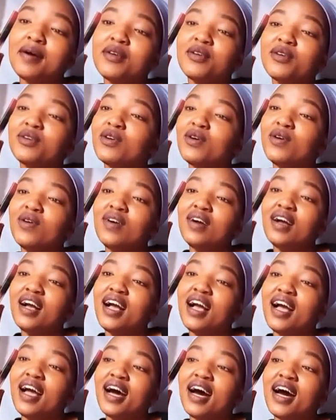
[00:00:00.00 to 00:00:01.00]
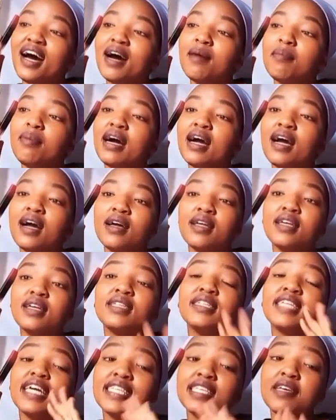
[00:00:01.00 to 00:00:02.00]
You know, but
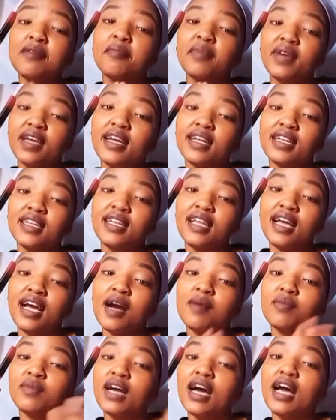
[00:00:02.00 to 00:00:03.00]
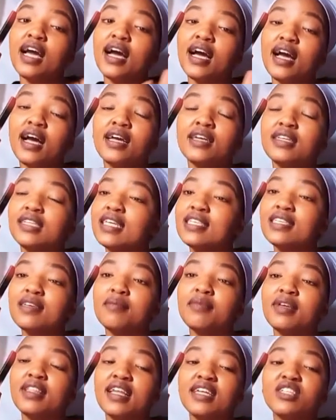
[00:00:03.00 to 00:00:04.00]
it doesn't mean
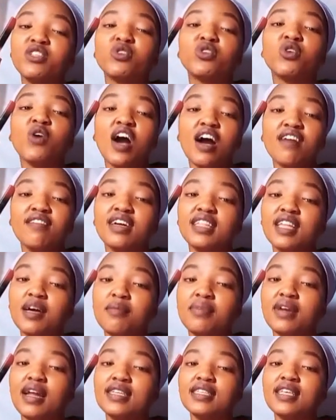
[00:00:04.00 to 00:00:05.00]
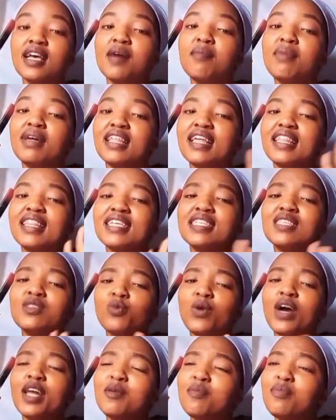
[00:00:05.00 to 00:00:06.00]
that you don't have other bras. But this
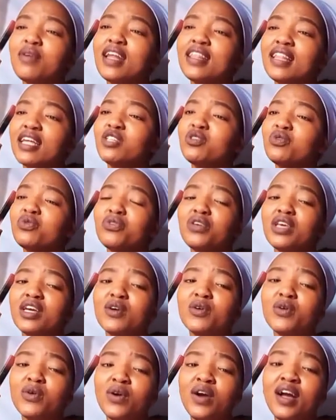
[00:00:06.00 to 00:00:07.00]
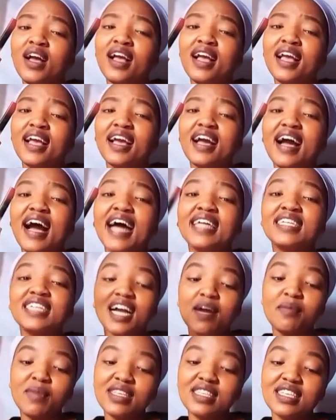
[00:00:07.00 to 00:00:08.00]
one bra that you feel,
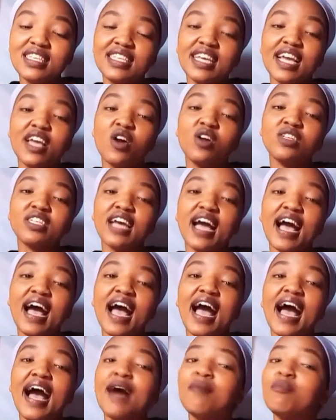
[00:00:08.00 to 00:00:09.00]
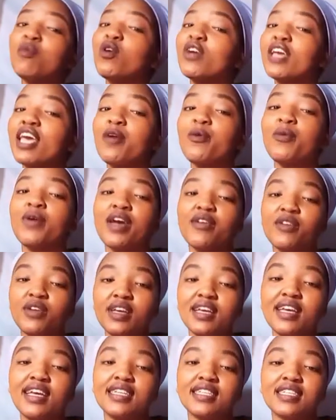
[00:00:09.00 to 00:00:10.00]
atakama sijaiosha, I'm okay
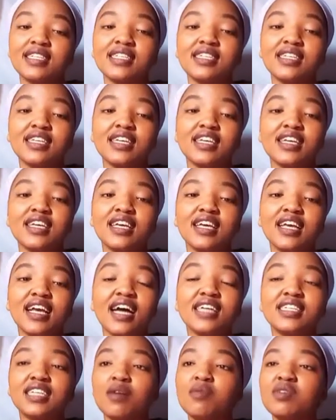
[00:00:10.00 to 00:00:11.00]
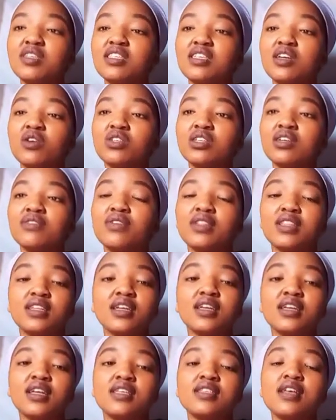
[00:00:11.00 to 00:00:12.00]
wearing it. Atakama sijaiosha for
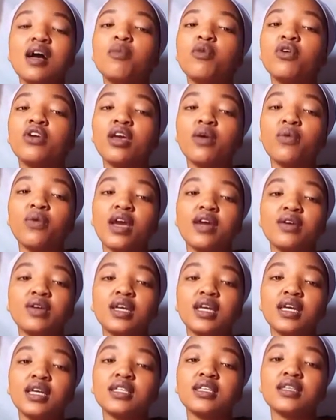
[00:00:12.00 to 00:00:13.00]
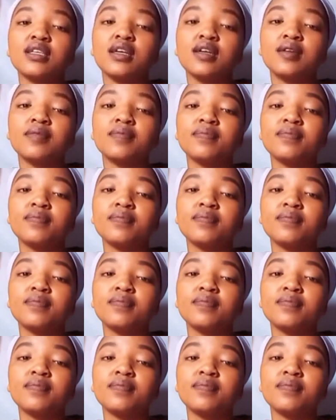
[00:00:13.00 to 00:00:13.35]
3 days, I'm okay wearing it.